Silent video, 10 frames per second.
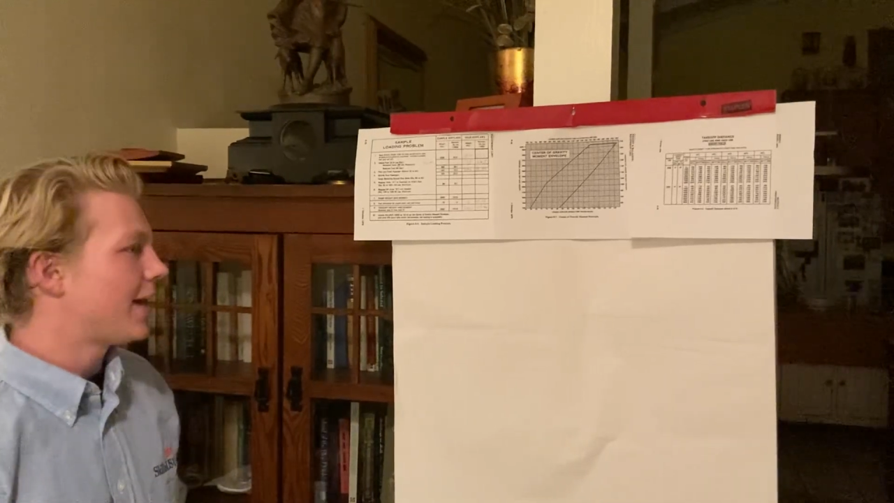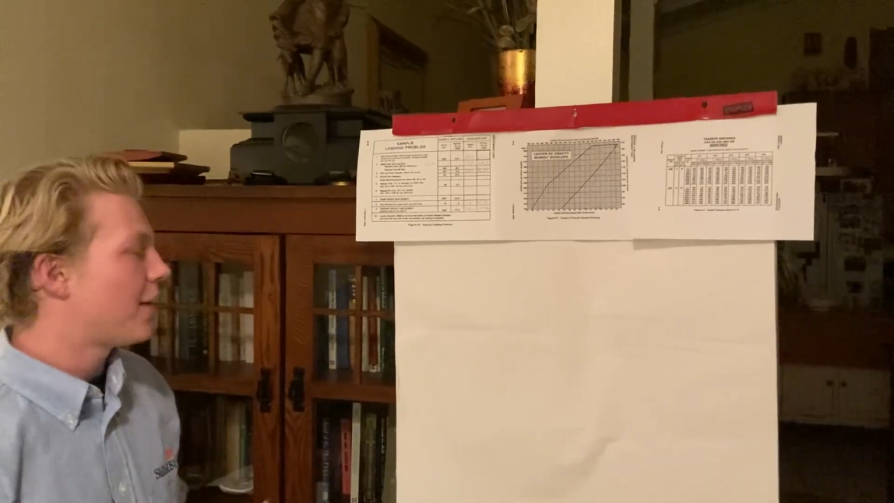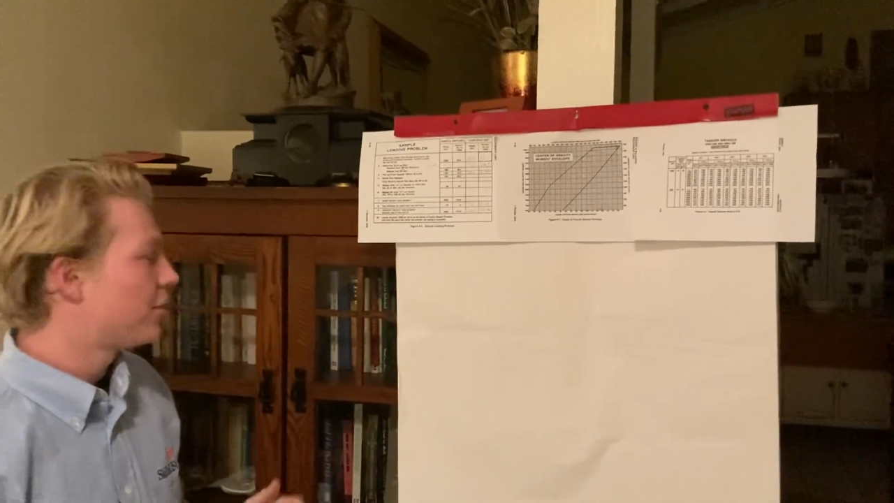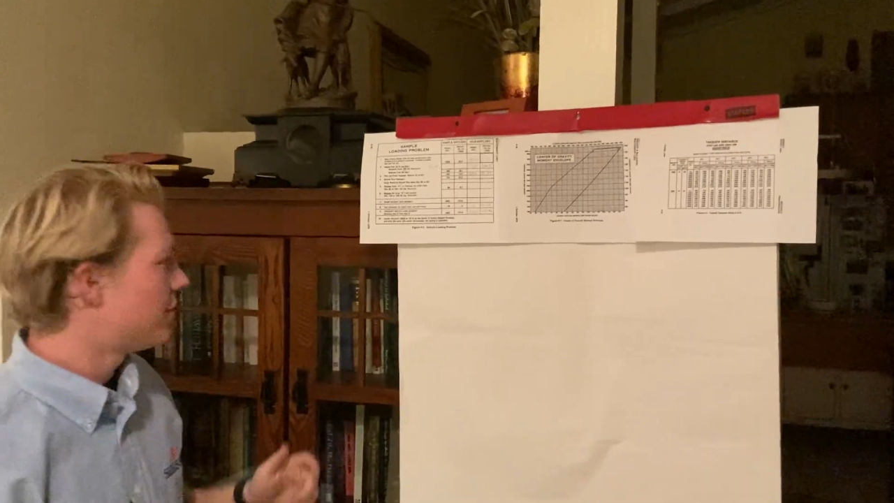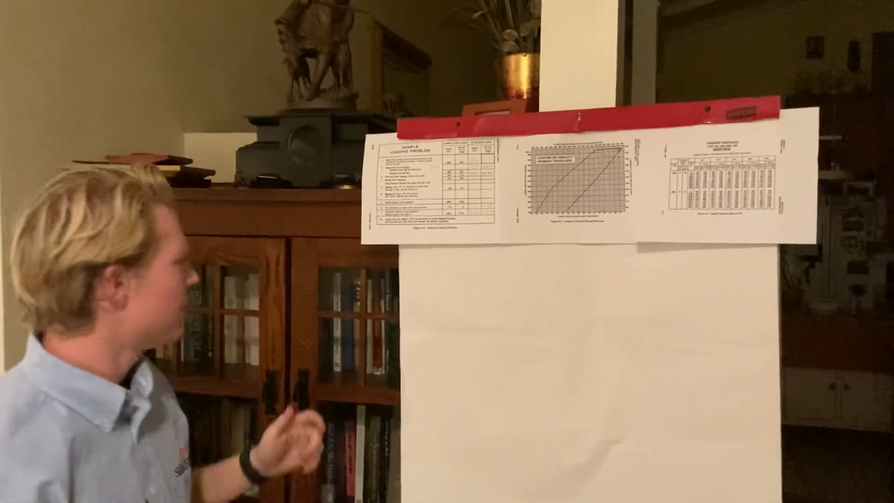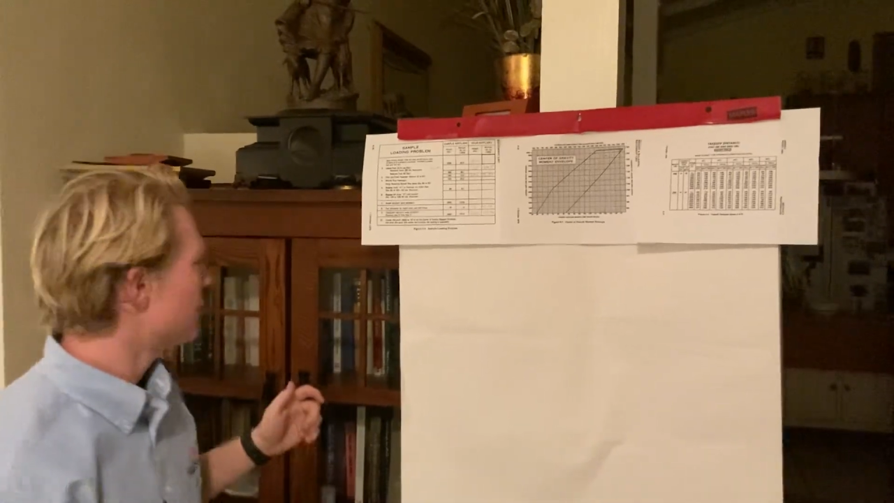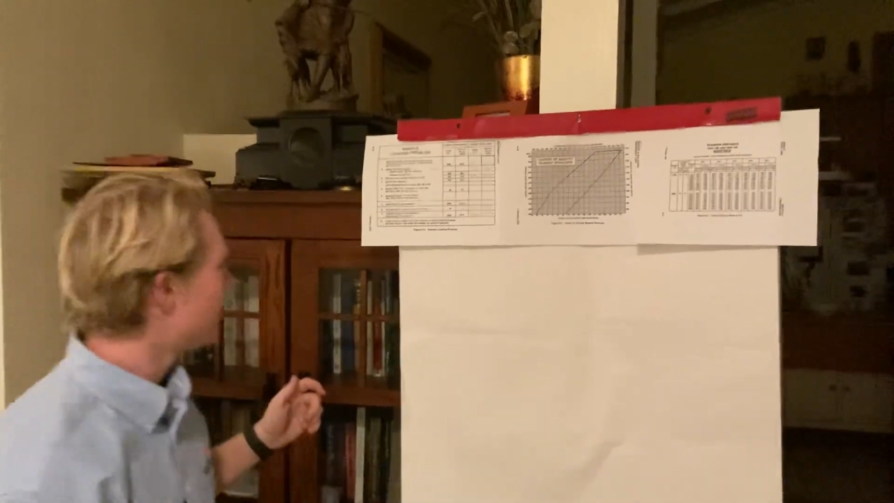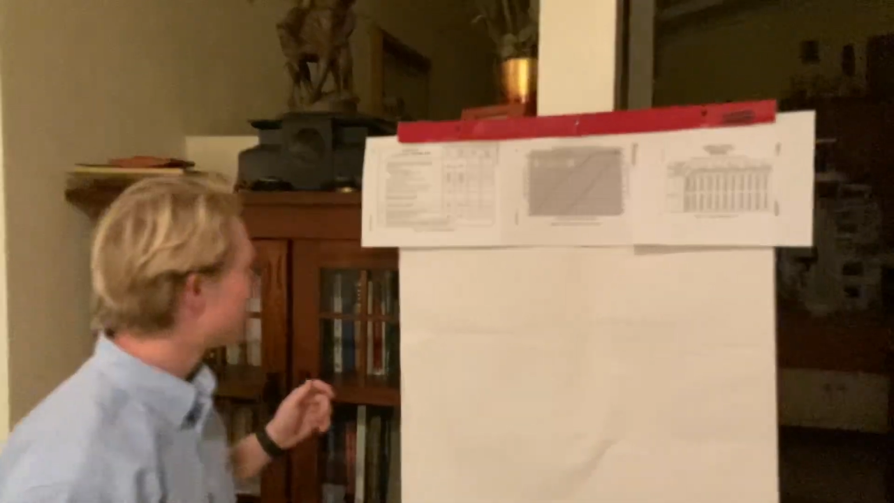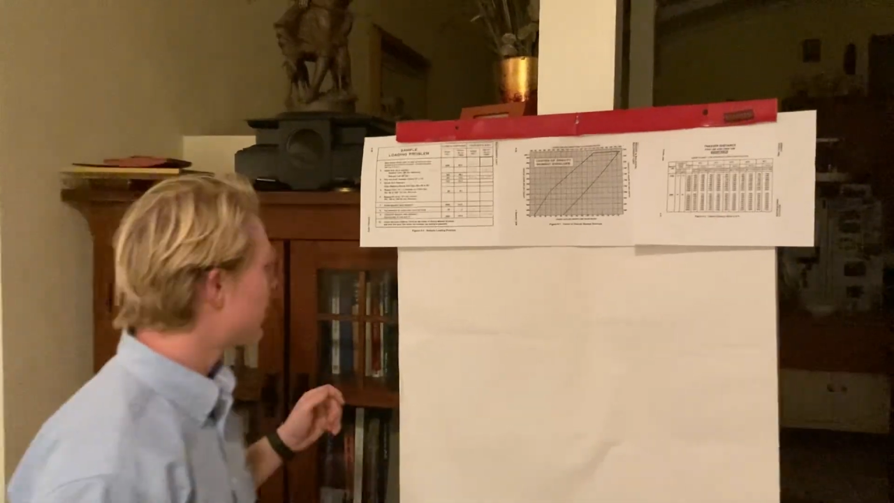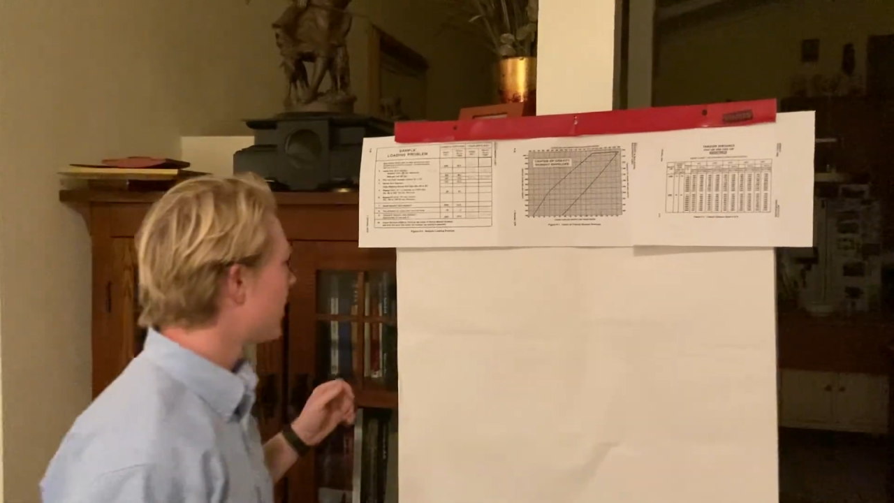altitude
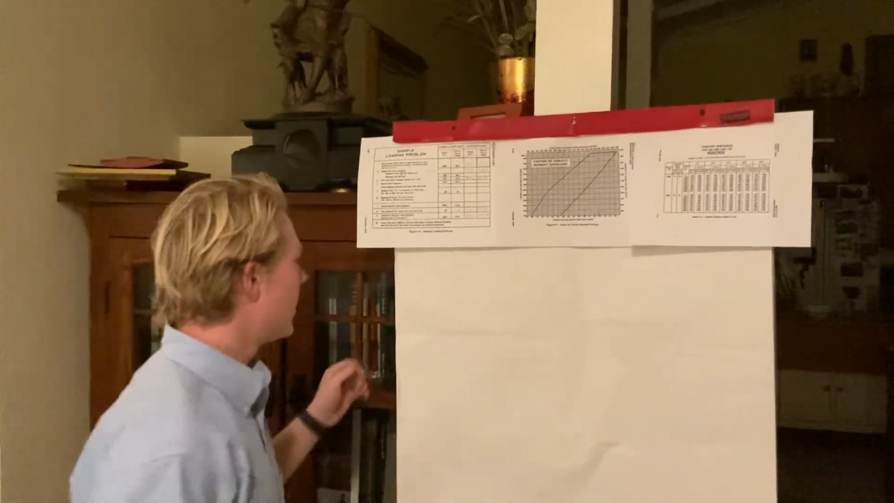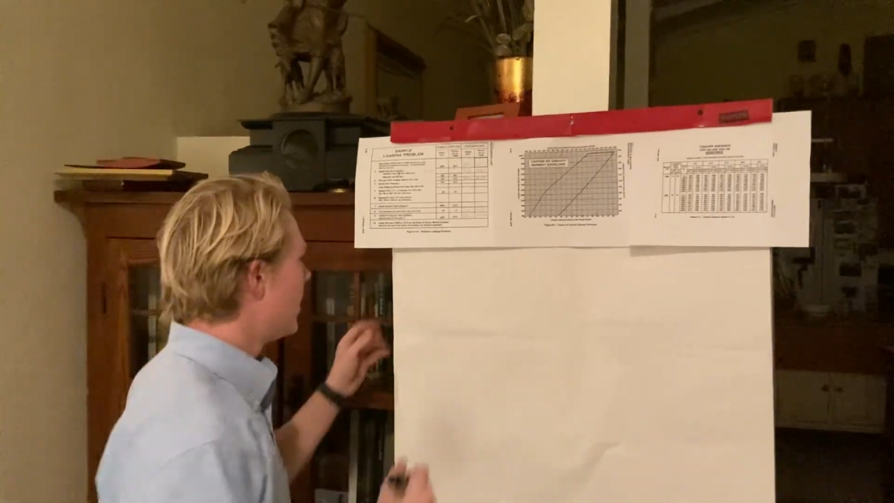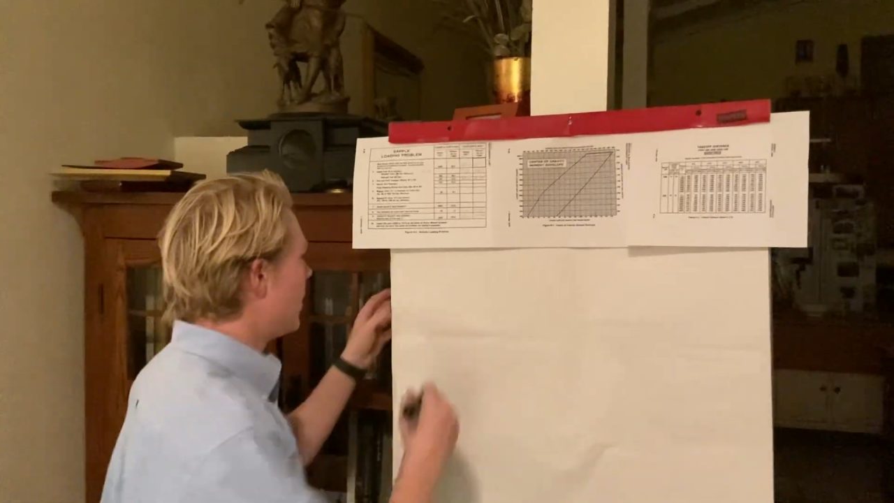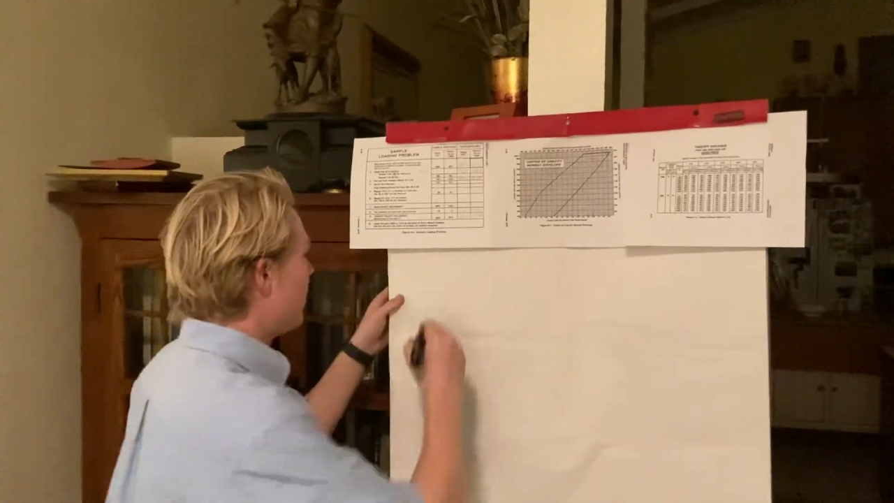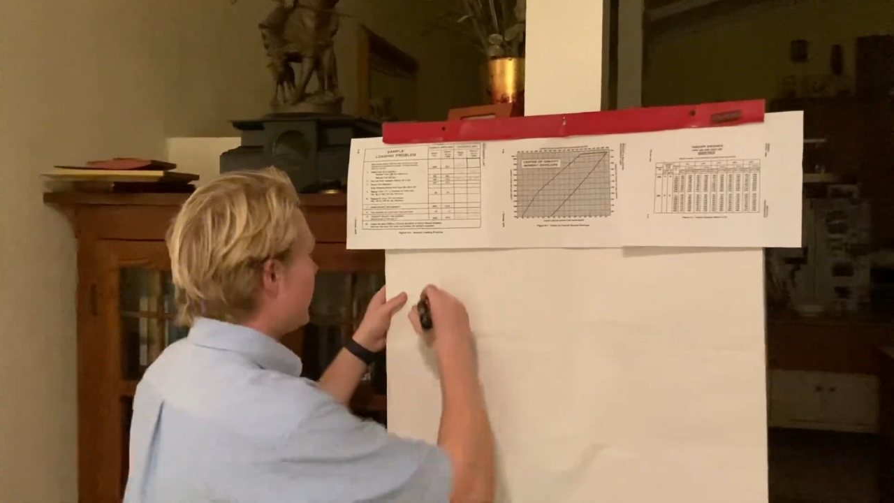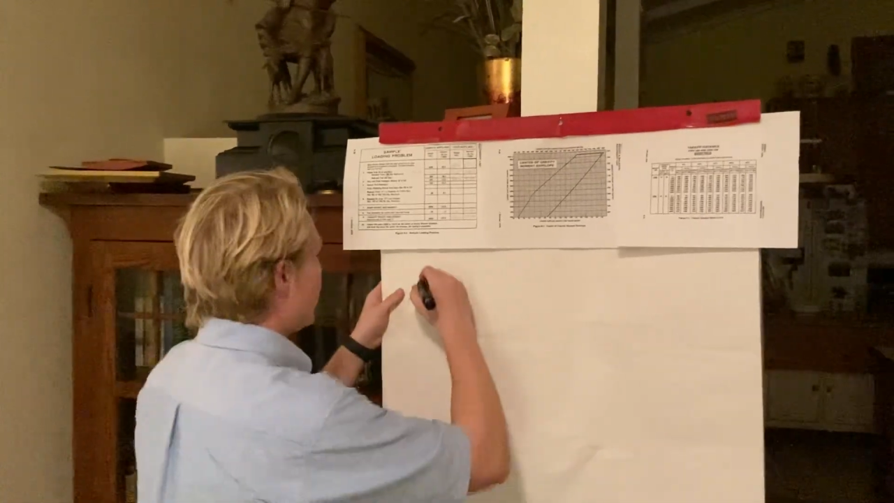equation, which